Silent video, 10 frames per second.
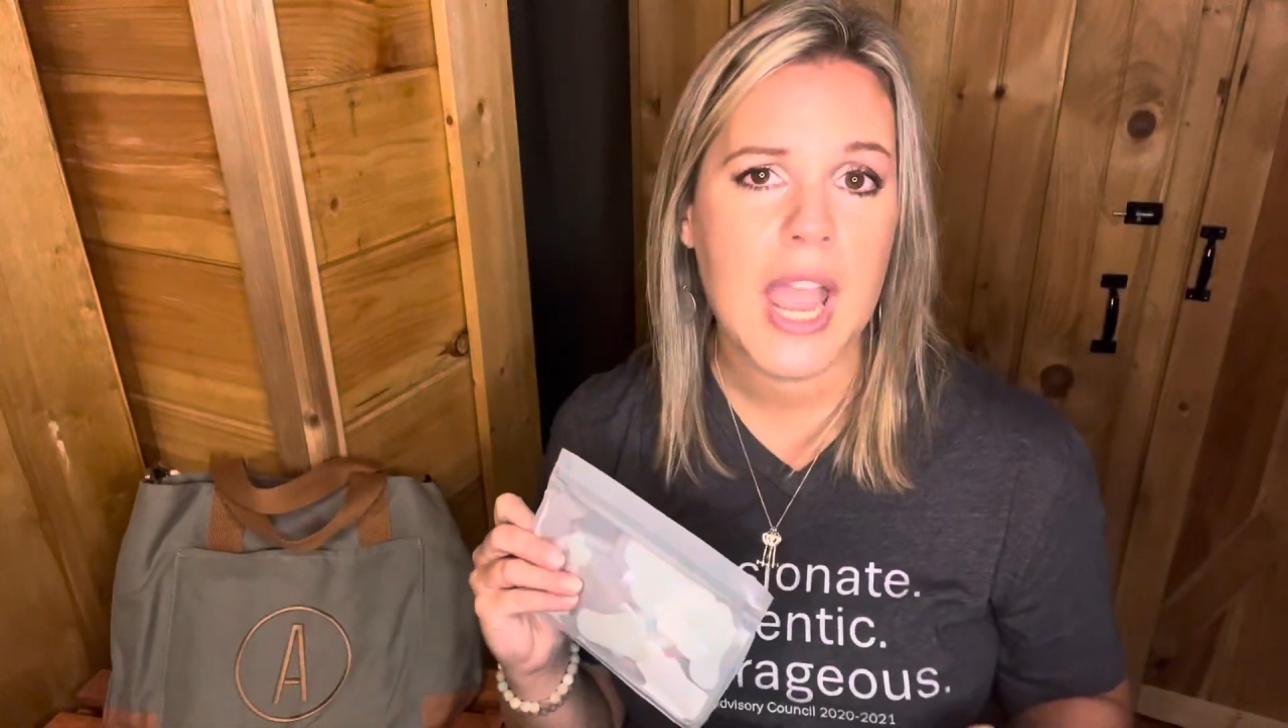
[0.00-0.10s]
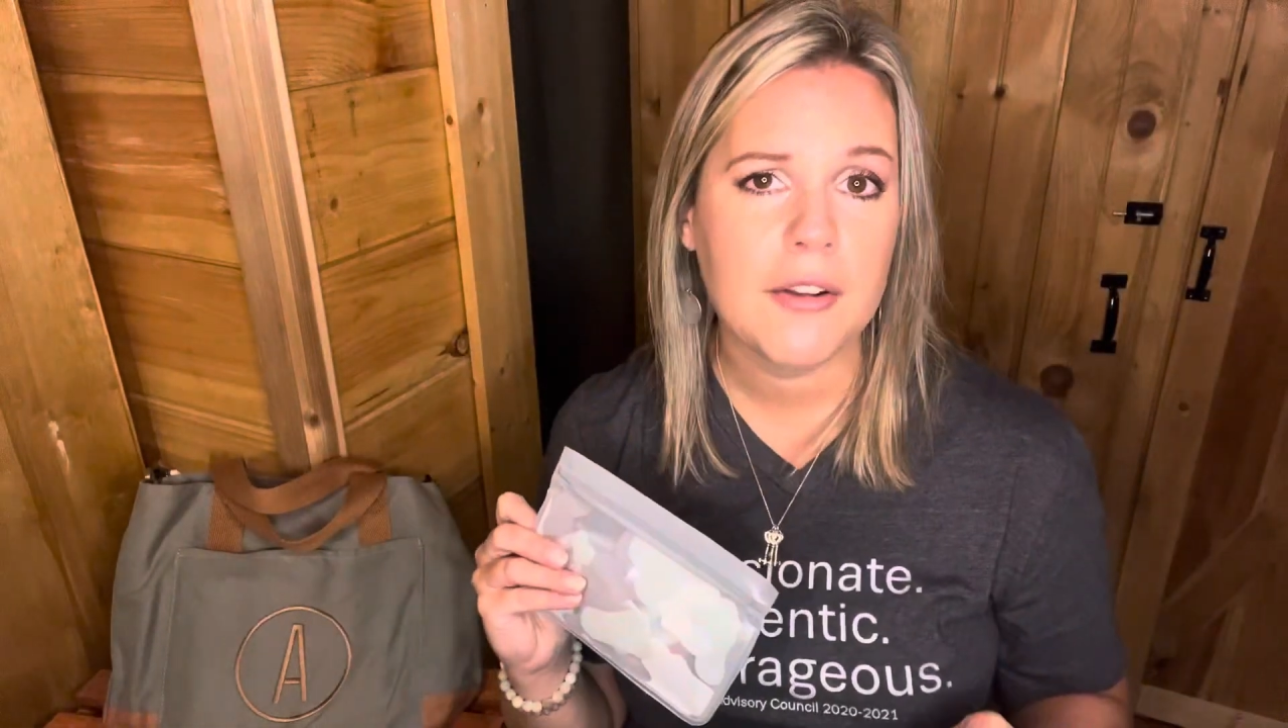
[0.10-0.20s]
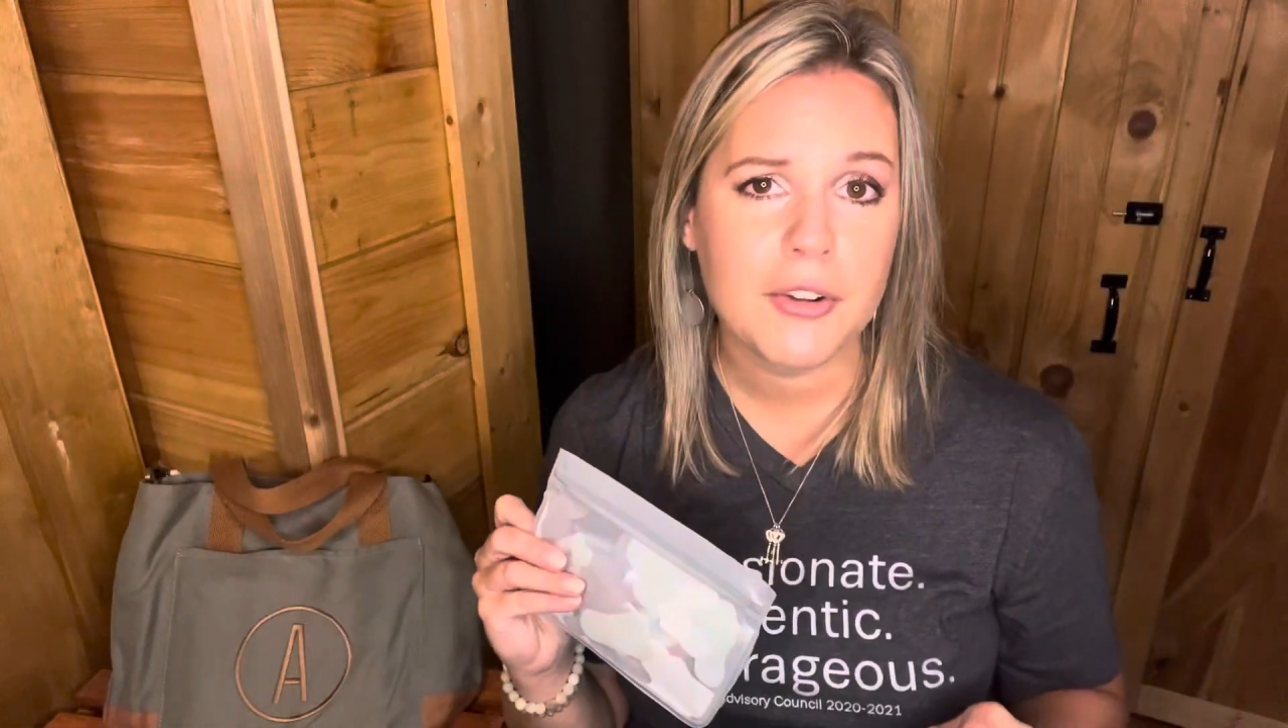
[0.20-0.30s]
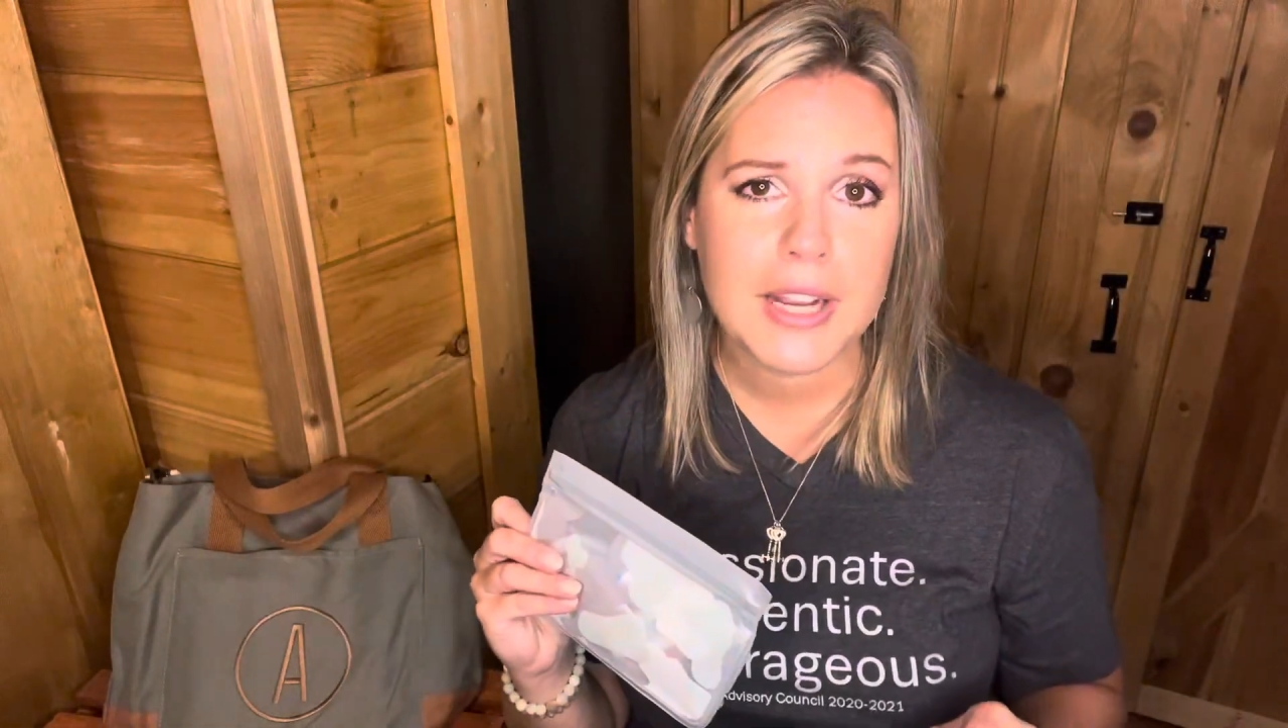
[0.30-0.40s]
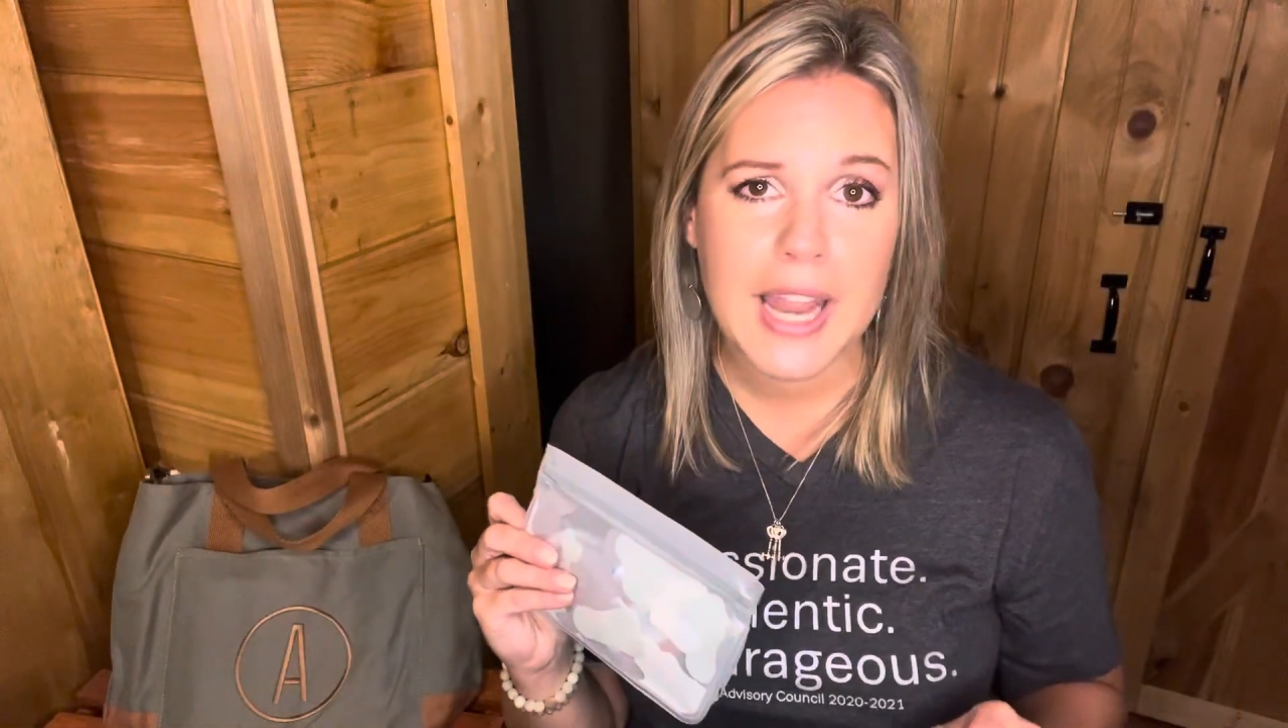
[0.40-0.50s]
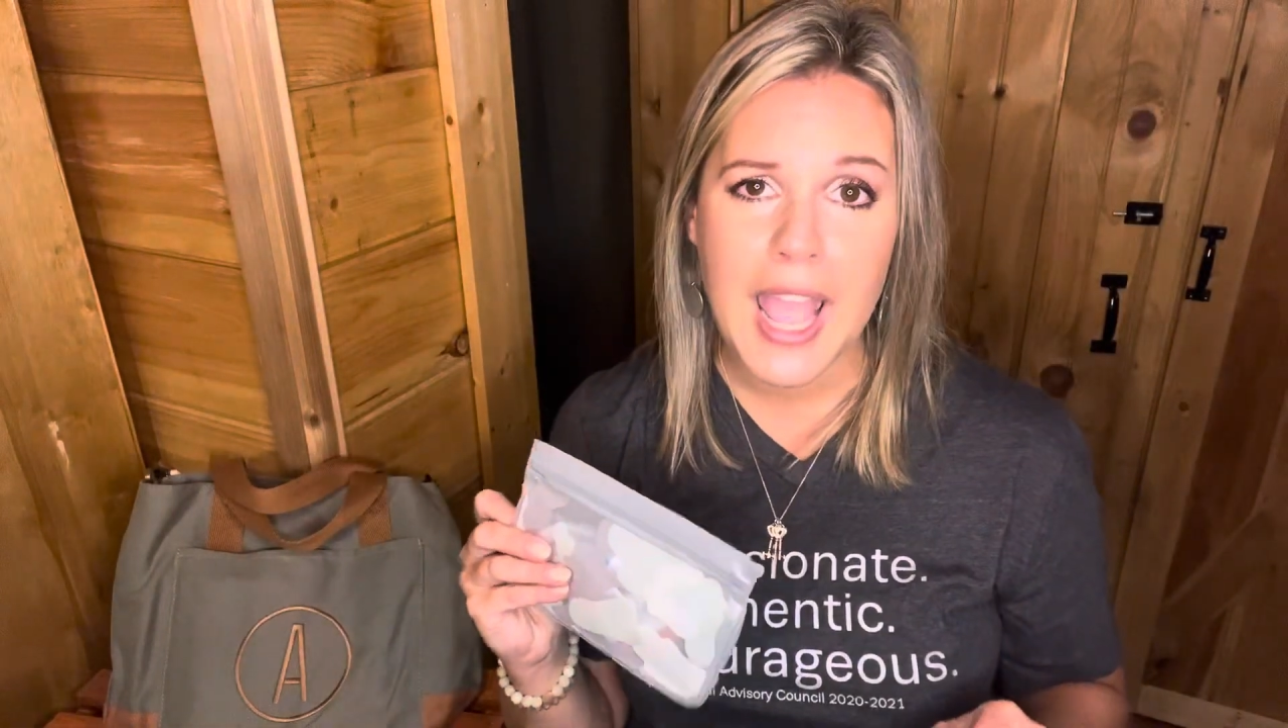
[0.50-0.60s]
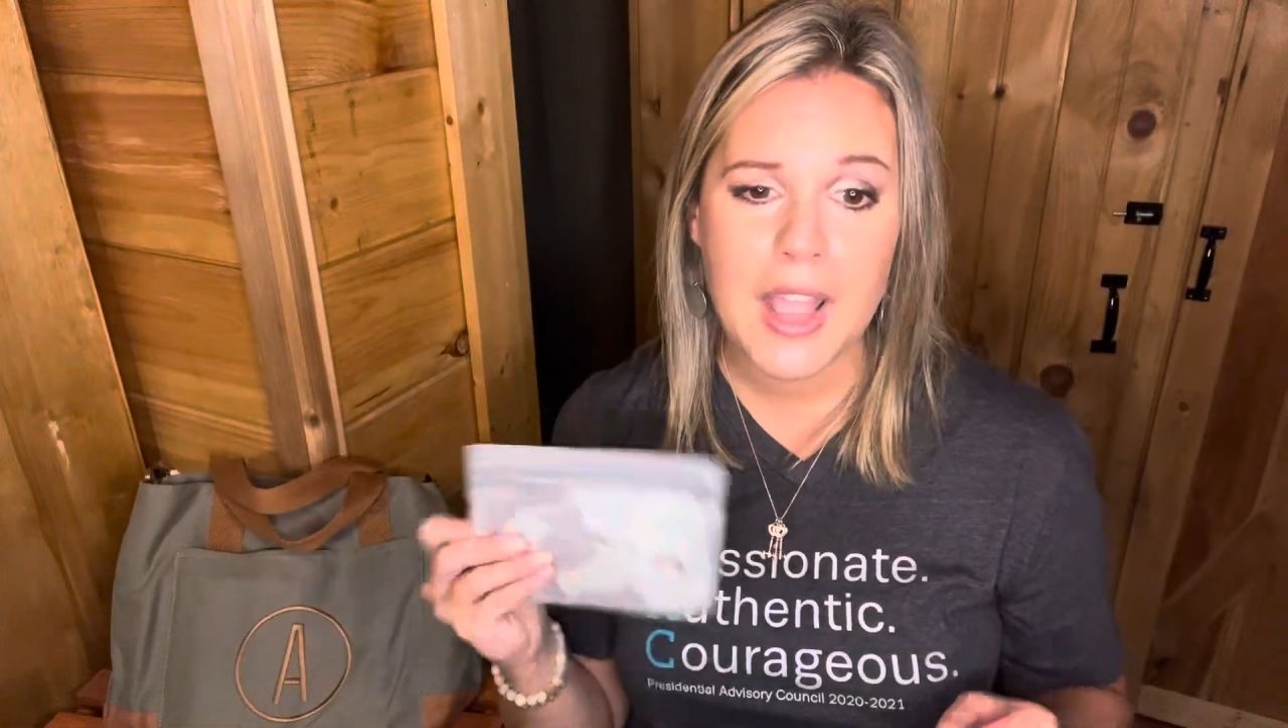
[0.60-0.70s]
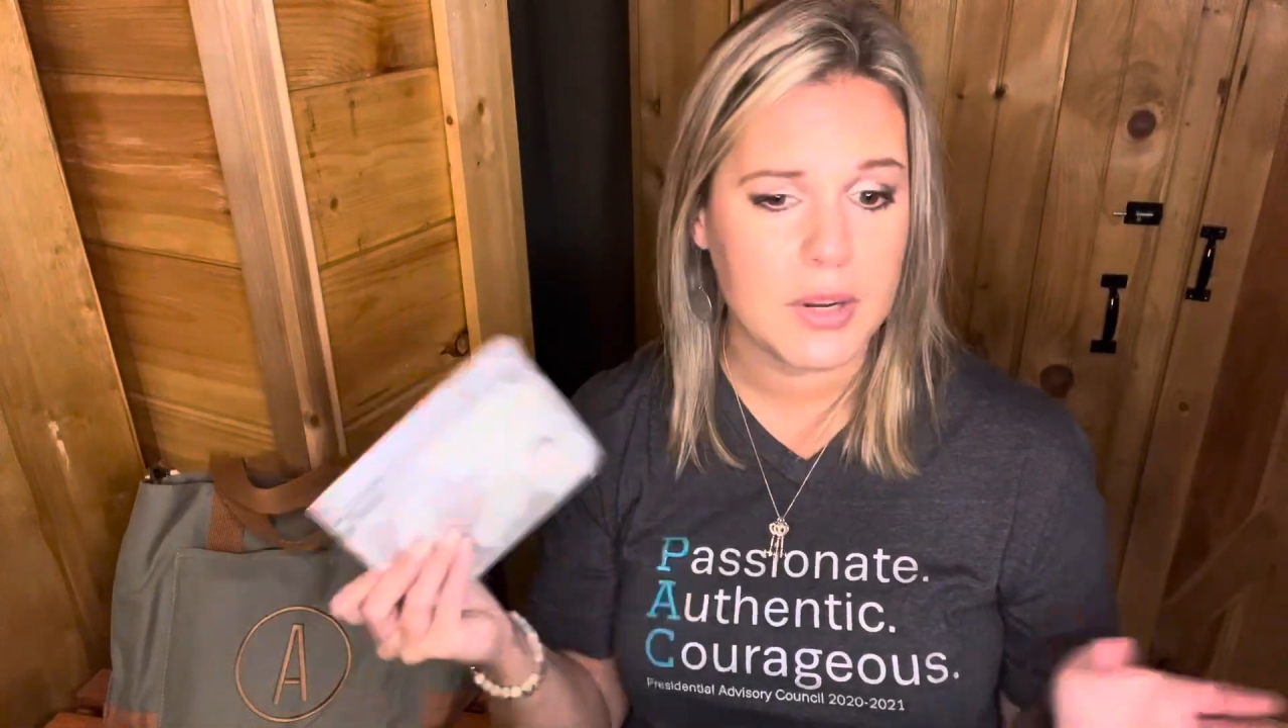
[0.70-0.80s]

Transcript: every day.